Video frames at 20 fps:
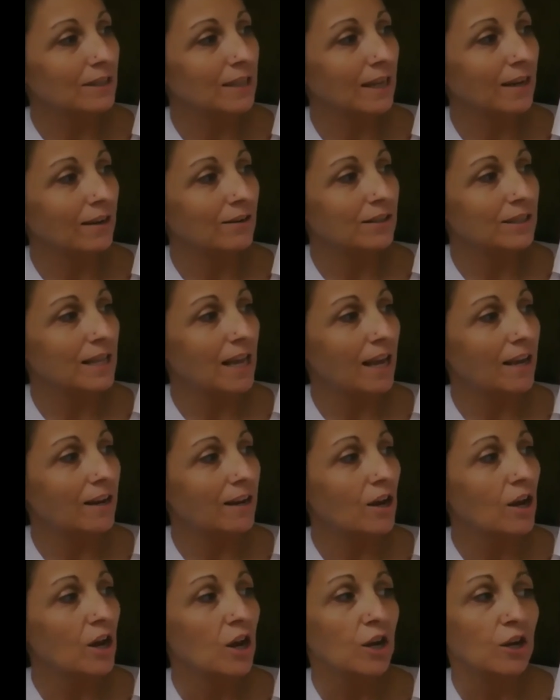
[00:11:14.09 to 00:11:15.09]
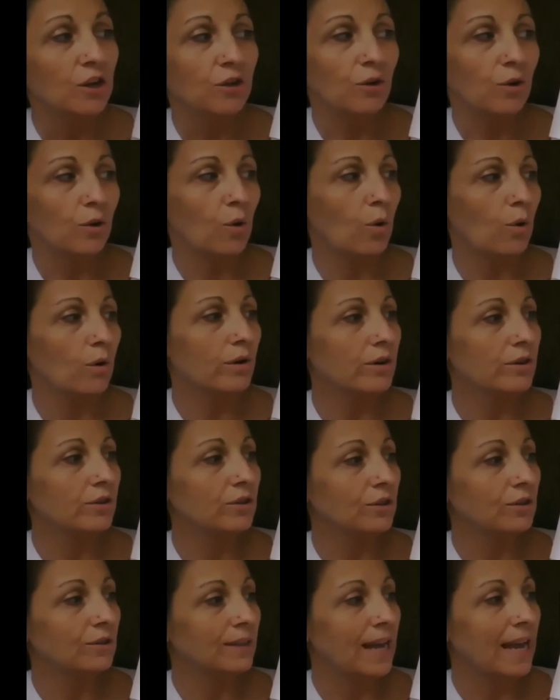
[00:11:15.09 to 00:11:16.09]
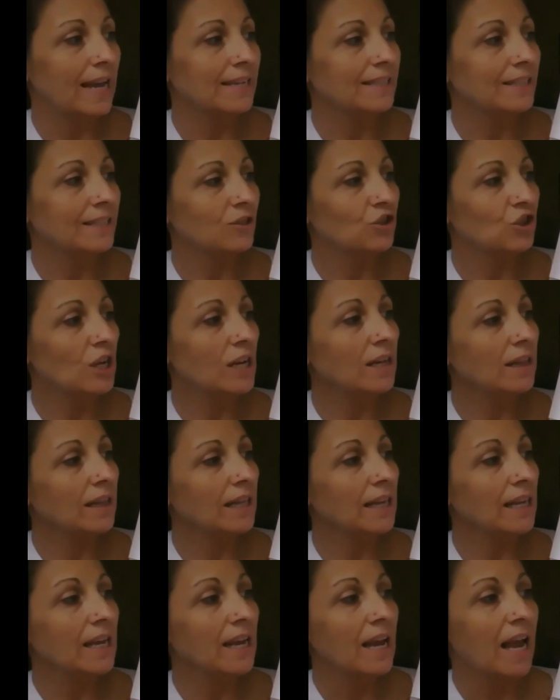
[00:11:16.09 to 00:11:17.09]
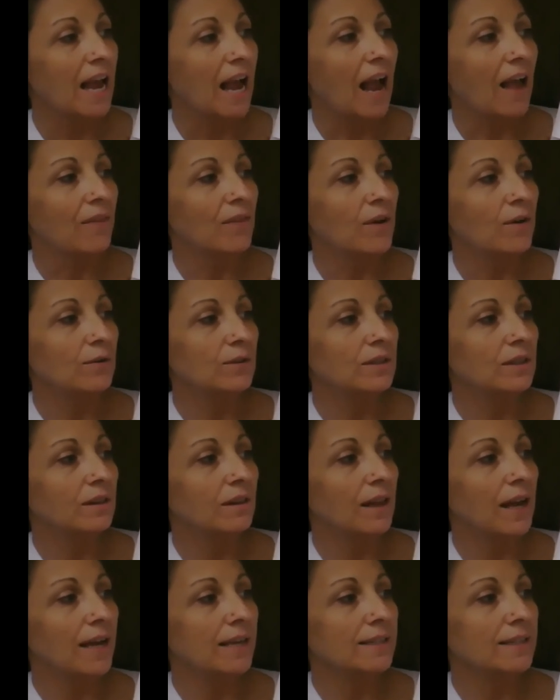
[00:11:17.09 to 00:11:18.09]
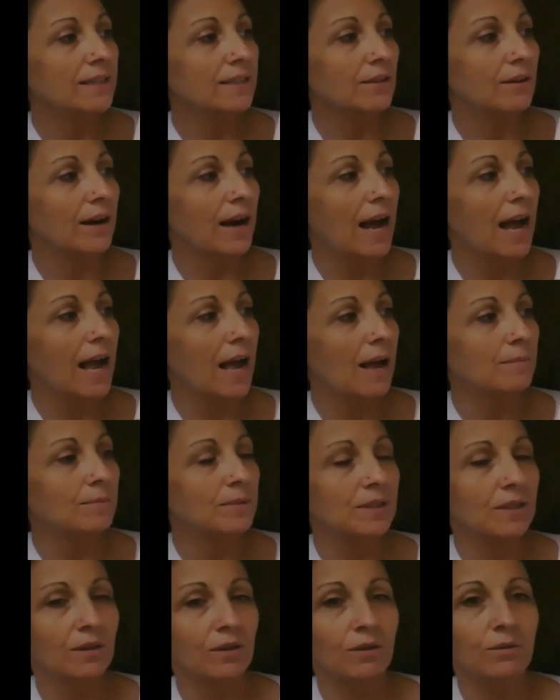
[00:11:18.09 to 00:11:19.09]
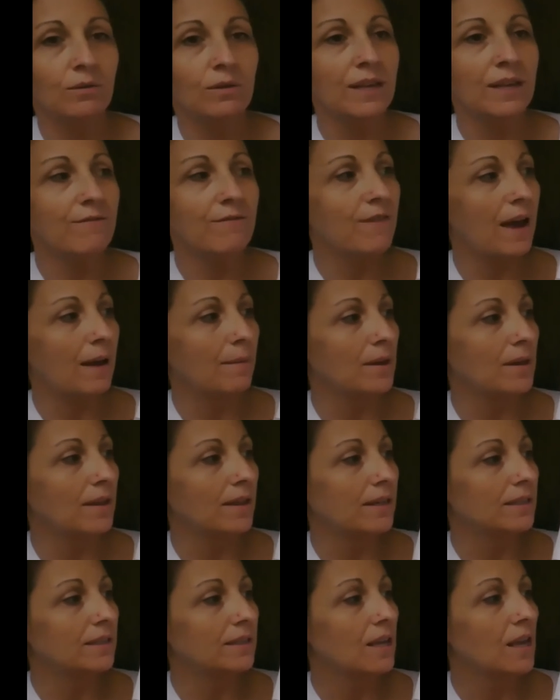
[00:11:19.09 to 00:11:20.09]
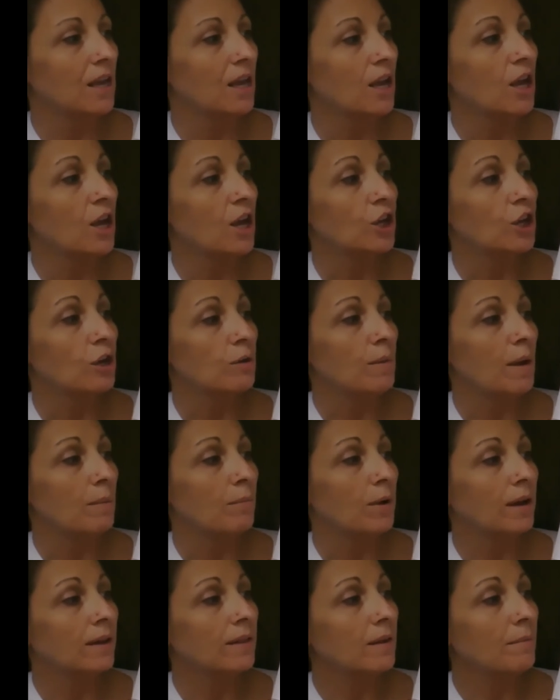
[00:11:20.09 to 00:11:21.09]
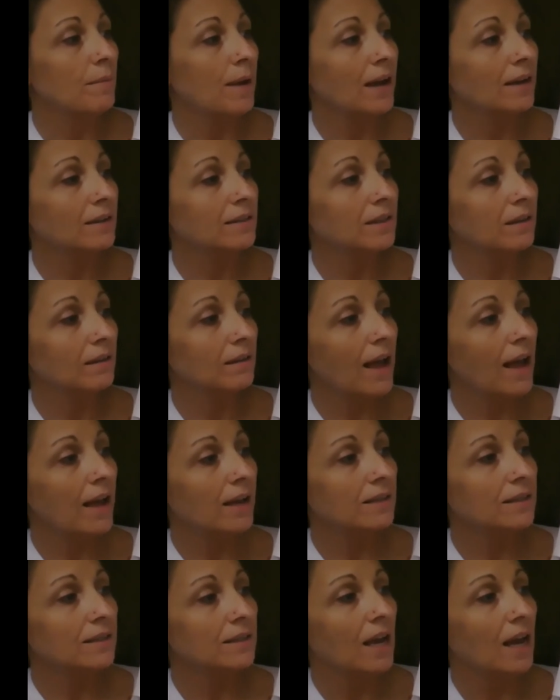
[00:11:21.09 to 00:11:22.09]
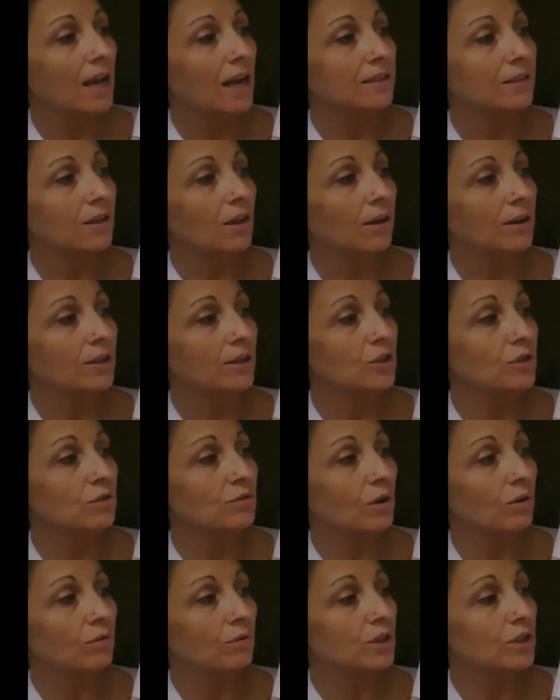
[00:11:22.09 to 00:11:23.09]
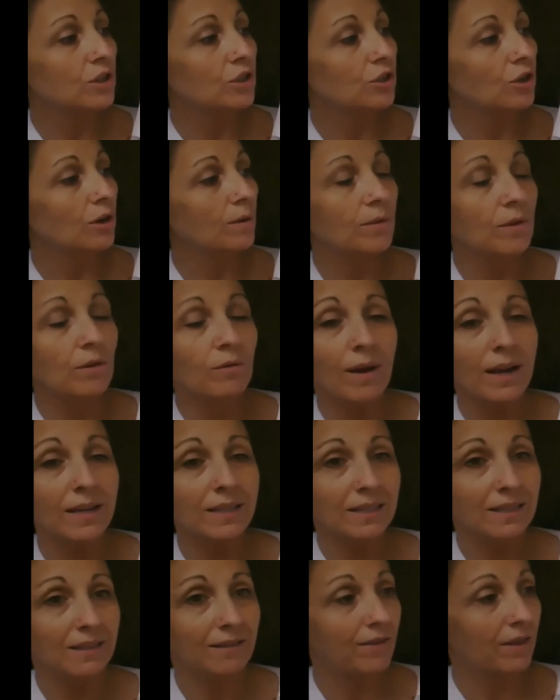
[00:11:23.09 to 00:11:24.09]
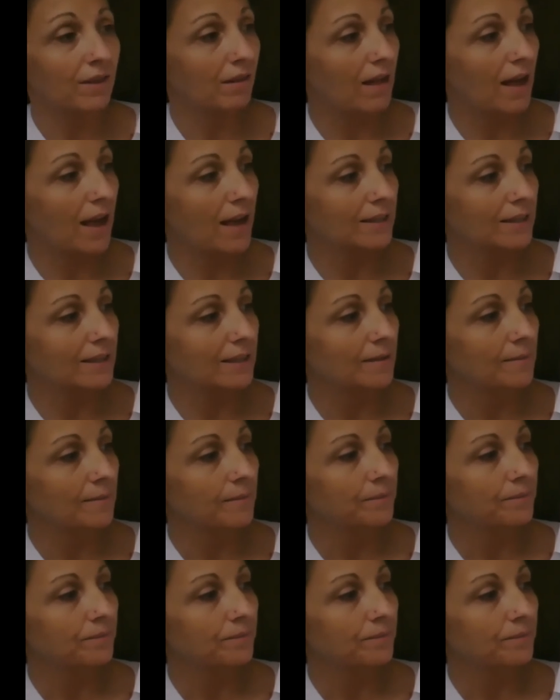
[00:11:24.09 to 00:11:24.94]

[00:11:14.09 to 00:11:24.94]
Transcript: Slinger said. "Your quarters are nice and jingly, and those glasses are absolutely fabulous. You may bring them back to class as long as you don't disturb the rest of the class."